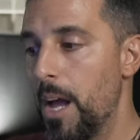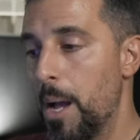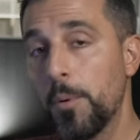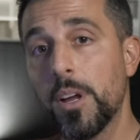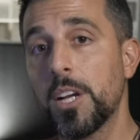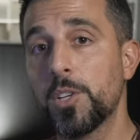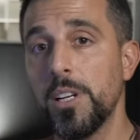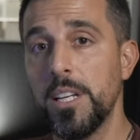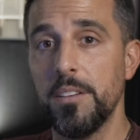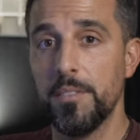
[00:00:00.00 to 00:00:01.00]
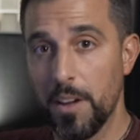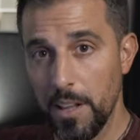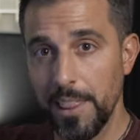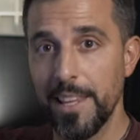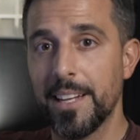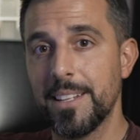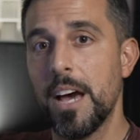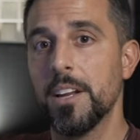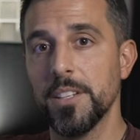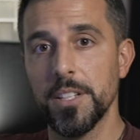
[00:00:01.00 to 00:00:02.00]
I'm gonna actually leave a link
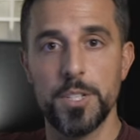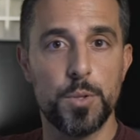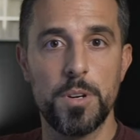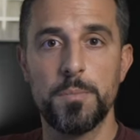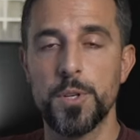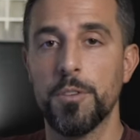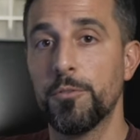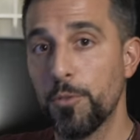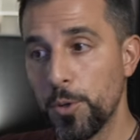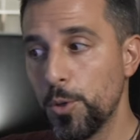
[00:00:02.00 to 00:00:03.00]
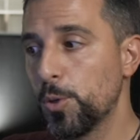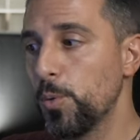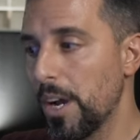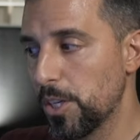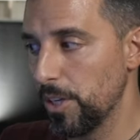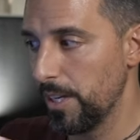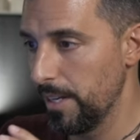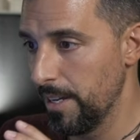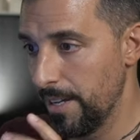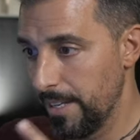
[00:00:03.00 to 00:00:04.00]
down in the description for you to actually